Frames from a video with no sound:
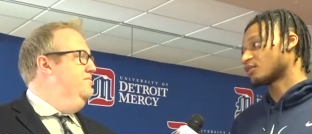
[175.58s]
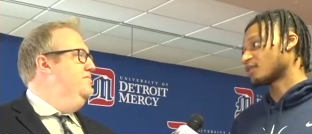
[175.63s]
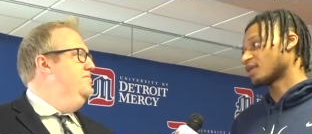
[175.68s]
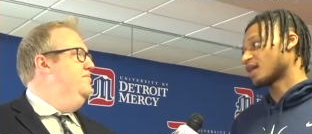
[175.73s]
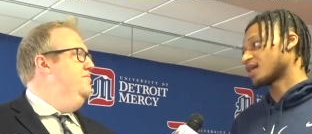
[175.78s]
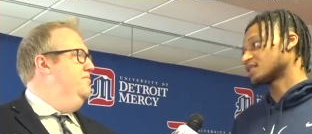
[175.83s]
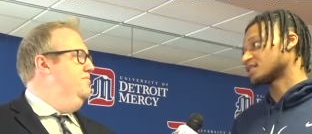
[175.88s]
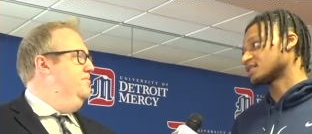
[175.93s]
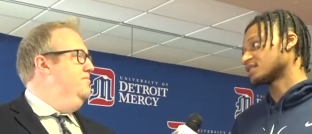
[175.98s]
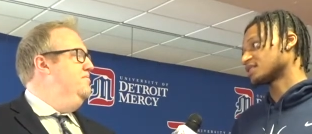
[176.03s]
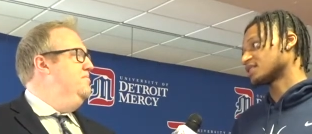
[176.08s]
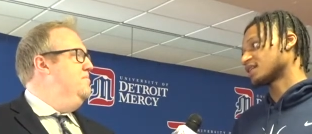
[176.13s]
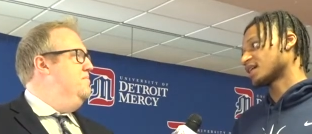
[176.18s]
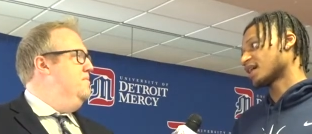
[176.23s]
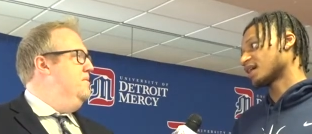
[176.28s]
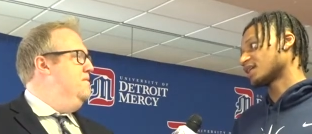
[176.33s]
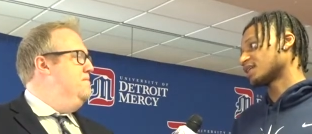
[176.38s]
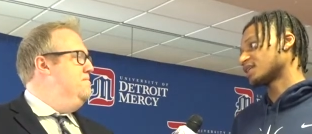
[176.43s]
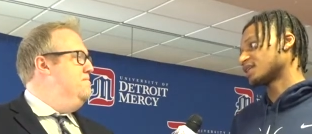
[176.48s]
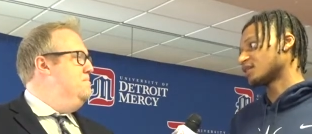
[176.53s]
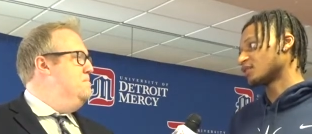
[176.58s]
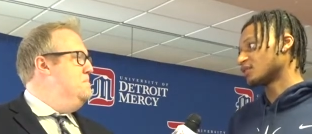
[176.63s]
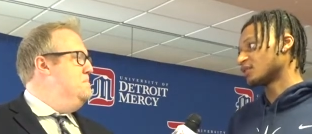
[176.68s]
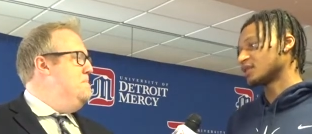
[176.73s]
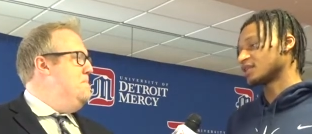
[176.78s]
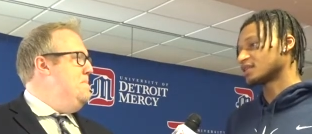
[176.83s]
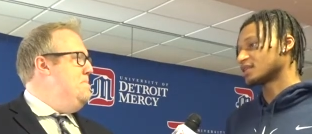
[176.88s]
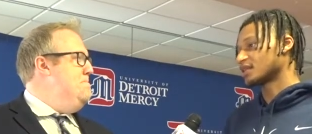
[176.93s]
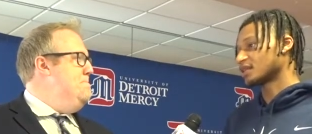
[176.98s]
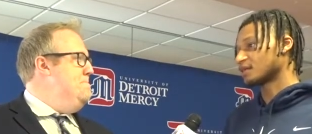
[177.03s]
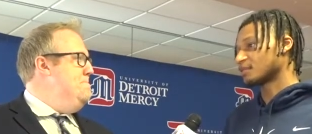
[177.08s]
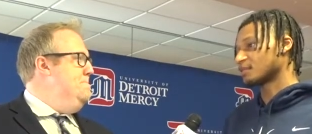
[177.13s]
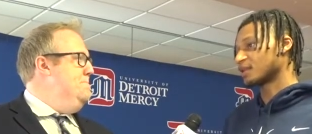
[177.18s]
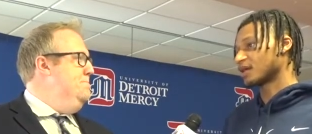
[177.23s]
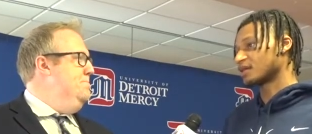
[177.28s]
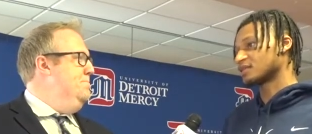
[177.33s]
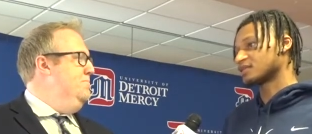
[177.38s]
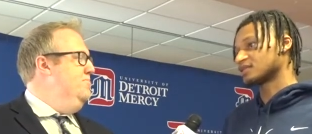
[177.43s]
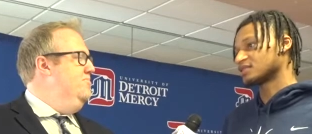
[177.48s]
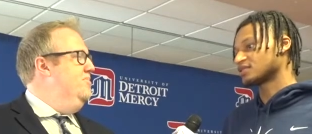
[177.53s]
Speaker 1: Horizon League. I didn't know anything
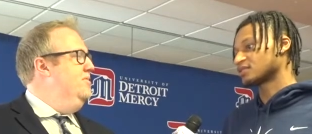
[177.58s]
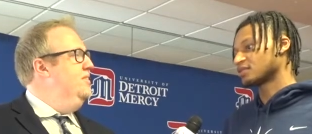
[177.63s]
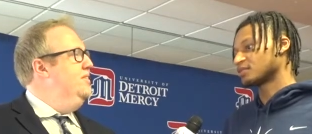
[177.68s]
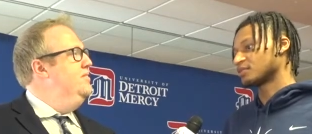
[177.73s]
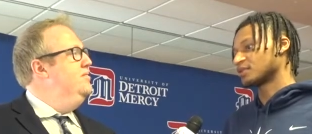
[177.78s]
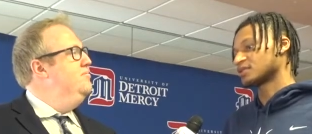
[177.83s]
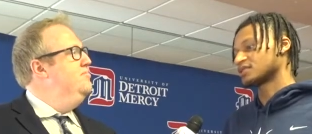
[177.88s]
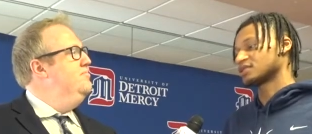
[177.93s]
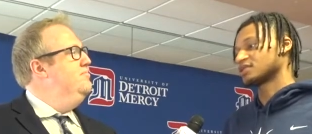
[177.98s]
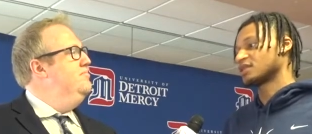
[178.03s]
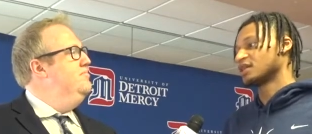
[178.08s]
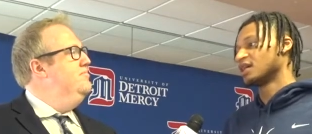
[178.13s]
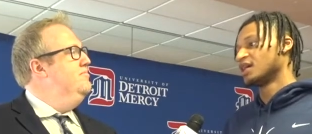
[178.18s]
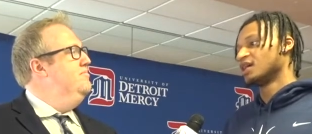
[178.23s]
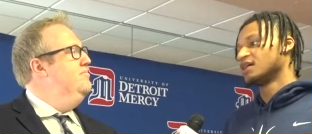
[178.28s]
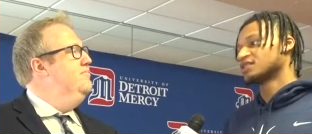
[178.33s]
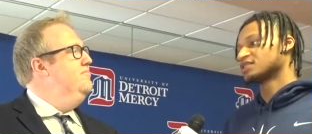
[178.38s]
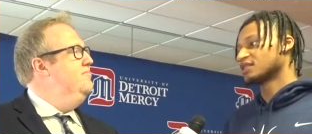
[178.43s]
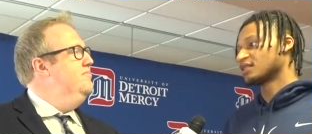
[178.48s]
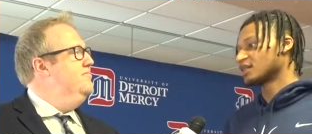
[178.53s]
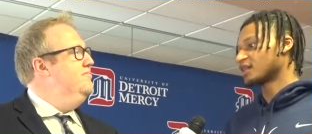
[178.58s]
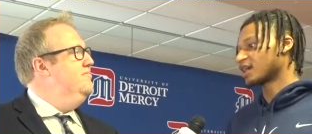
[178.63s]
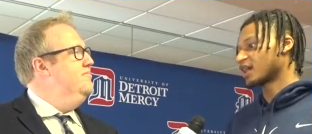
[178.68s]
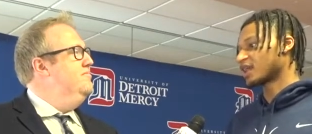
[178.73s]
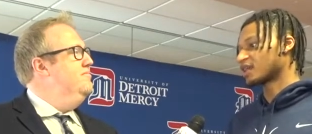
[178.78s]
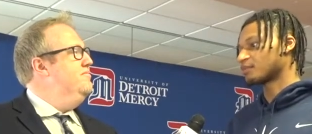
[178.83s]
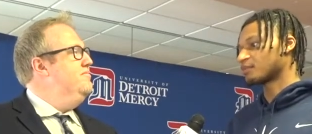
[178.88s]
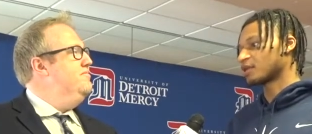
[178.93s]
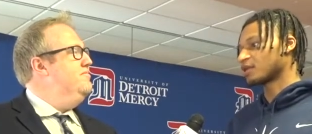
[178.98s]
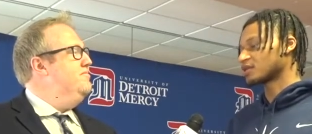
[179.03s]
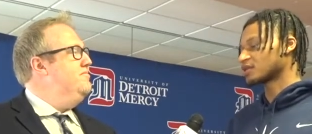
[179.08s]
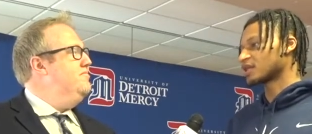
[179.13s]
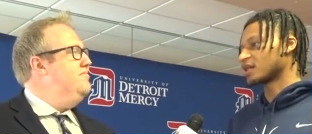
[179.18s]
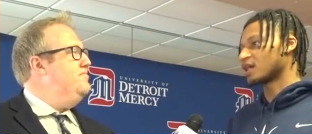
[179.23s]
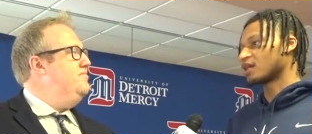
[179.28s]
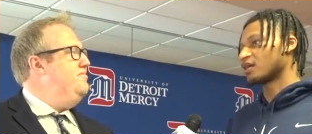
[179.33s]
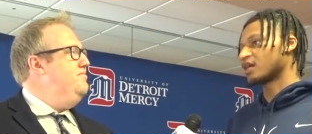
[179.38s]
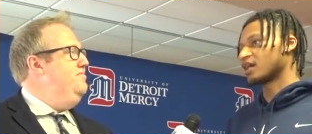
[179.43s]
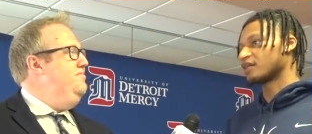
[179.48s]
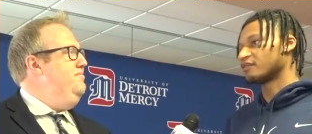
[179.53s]
about Detroit Mercy. So he kind of broke
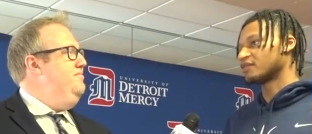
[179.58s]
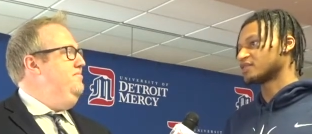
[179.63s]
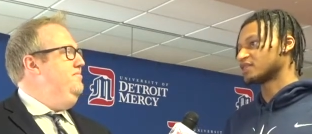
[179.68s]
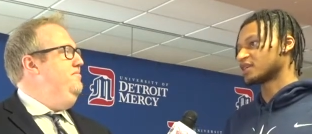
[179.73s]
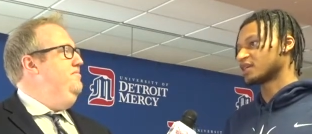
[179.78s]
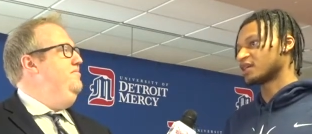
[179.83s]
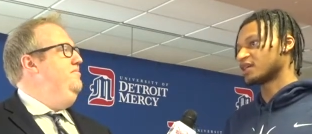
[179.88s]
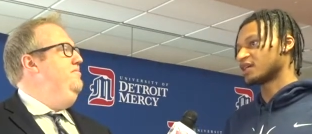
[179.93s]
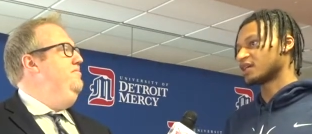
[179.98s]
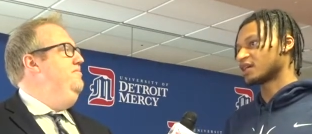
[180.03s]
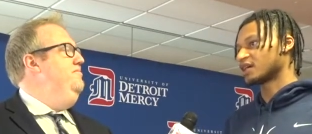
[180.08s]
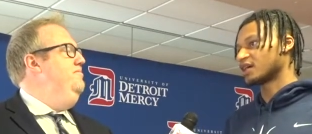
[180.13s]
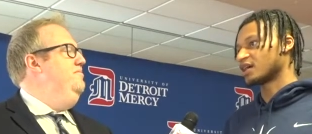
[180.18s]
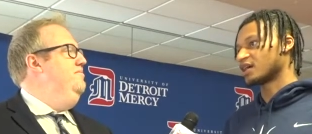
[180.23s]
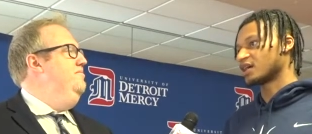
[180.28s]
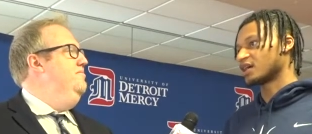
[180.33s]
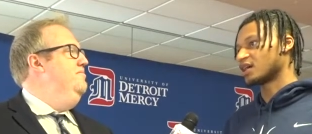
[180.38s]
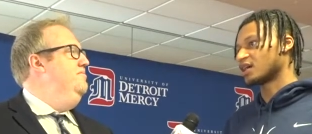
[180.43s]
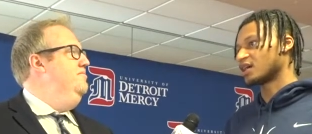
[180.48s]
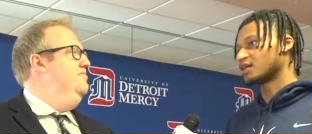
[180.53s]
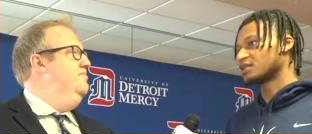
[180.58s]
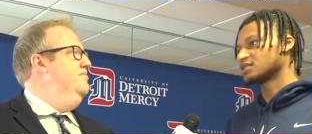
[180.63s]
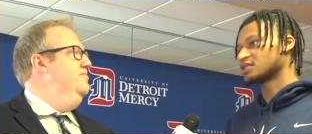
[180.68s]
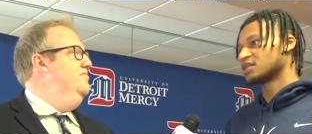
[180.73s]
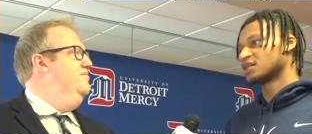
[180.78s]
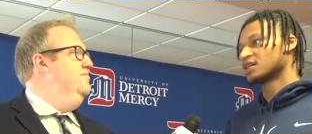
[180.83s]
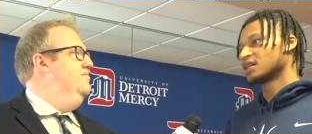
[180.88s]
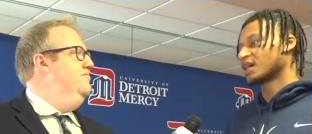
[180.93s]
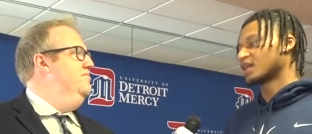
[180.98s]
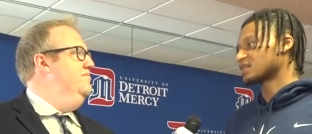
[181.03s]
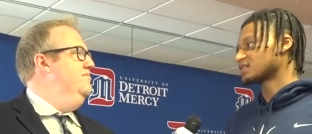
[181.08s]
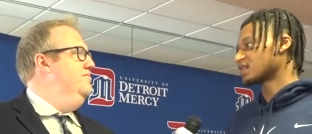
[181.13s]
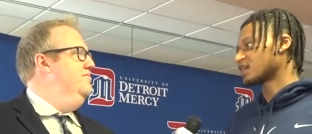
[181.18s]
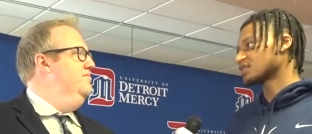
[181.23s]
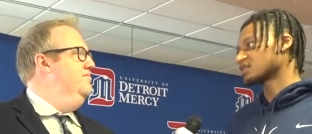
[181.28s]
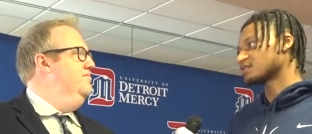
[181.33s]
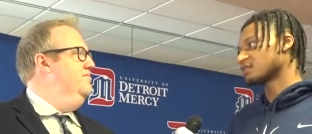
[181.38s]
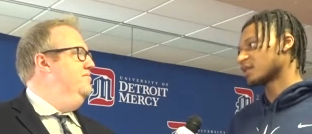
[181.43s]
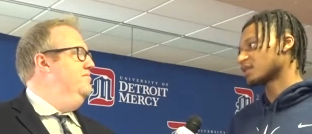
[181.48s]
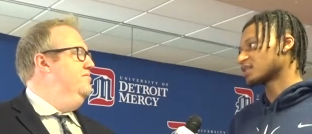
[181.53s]
down everything, uh, kind of
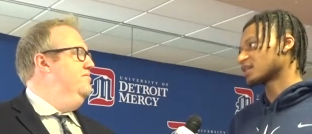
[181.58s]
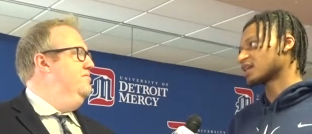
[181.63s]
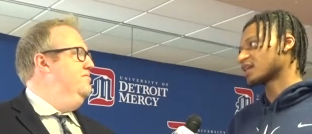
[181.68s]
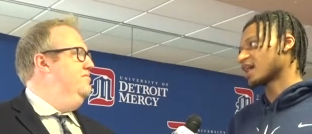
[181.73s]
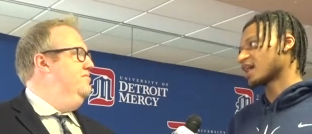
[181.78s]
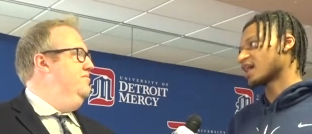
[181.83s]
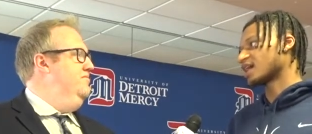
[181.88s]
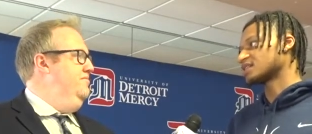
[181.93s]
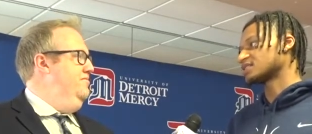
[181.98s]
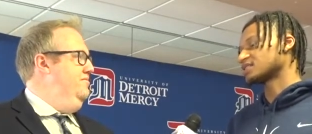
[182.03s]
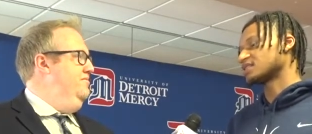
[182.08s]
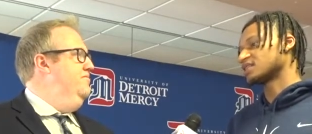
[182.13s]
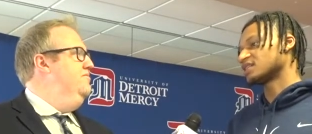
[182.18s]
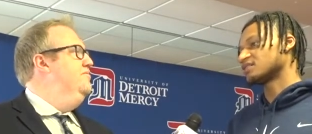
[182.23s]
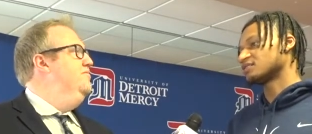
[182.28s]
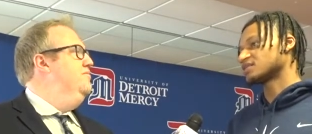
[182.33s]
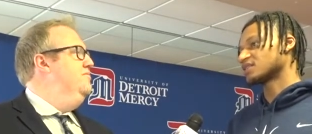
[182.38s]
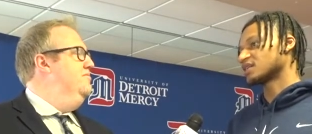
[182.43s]
talked about the guys that he was